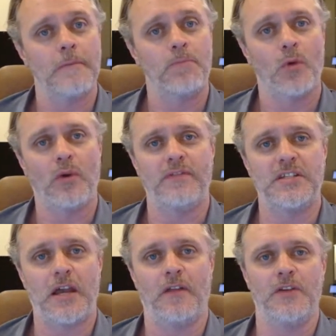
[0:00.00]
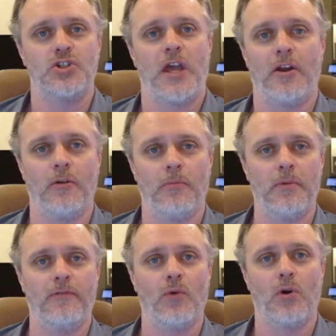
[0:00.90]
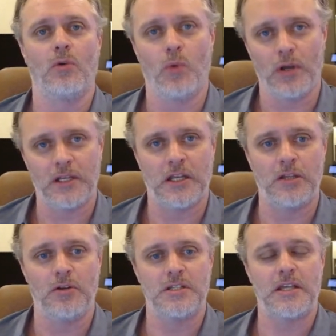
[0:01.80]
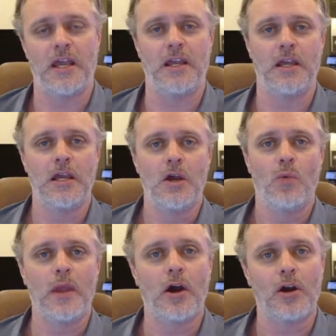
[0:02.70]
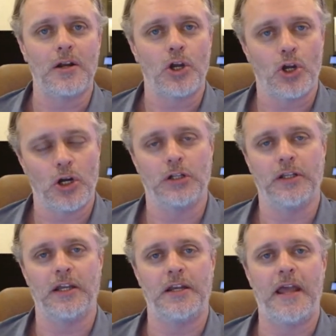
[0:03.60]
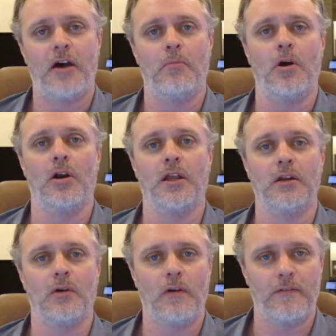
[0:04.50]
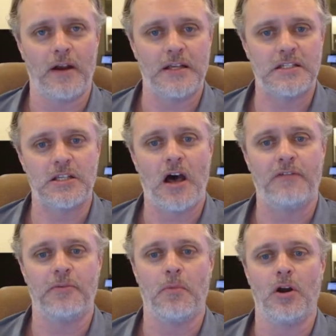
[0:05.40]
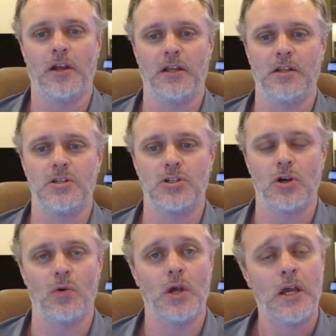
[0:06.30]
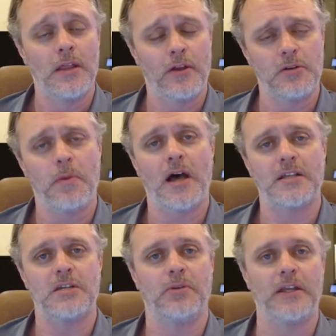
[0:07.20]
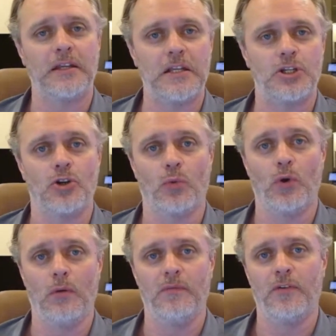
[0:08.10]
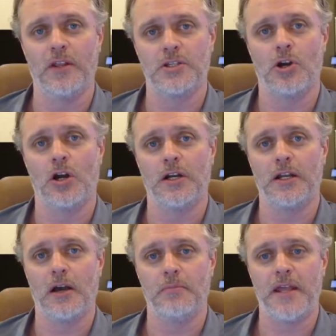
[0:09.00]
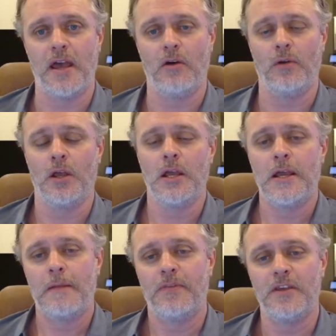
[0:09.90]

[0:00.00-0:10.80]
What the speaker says: we've said on this channel before, we'll continue to say, we are currently in a down market, a very soft market. So there's possibly additional room for this card to come down. This